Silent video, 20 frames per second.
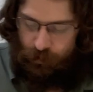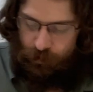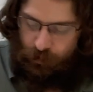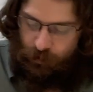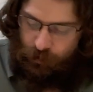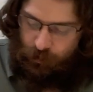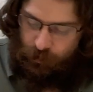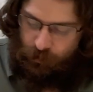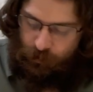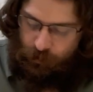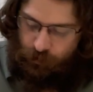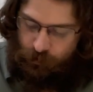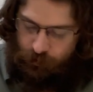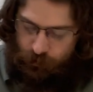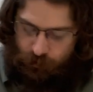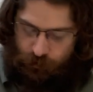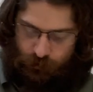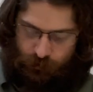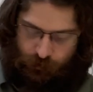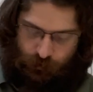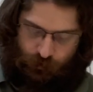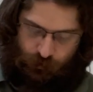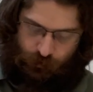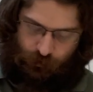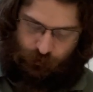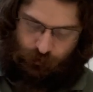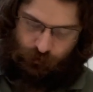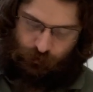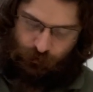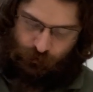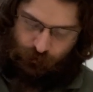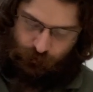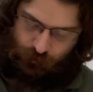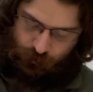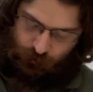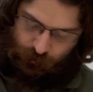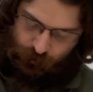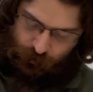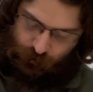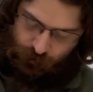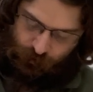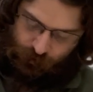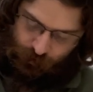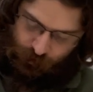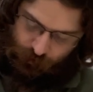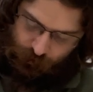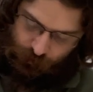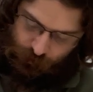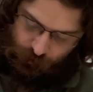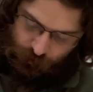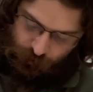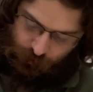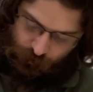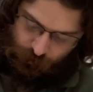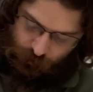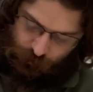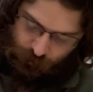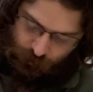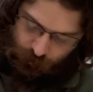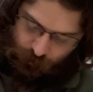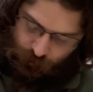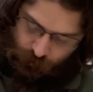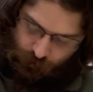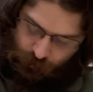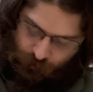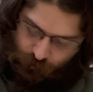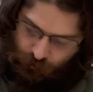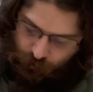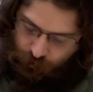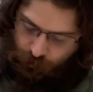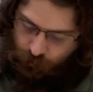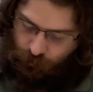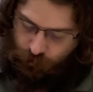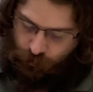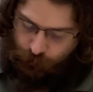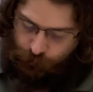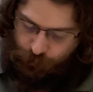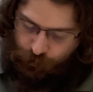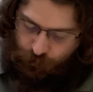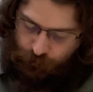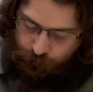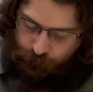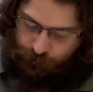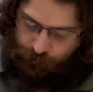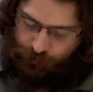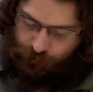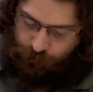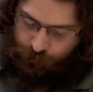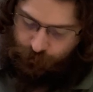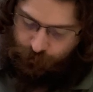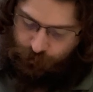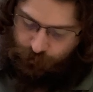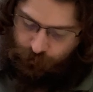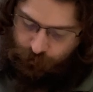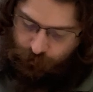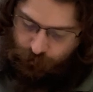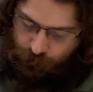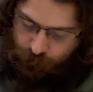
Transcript: And then you stick your butterfly on it.